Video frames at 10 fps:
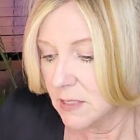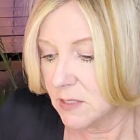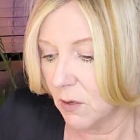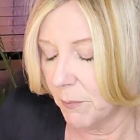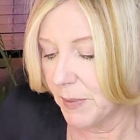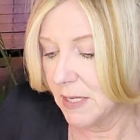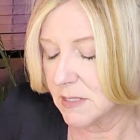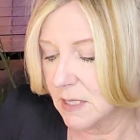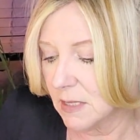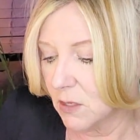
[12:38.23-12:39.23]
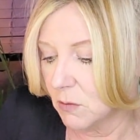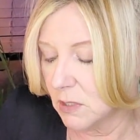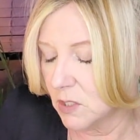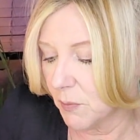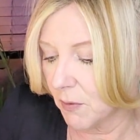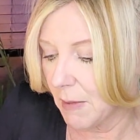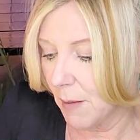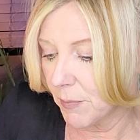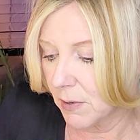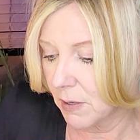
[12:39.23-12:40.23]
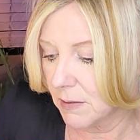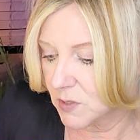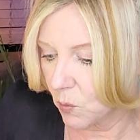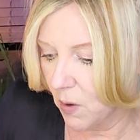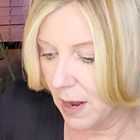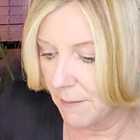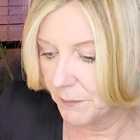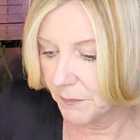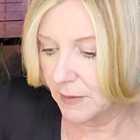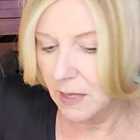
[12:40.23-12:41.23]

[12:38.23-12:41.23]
So biggest thing that you need to remember here is what?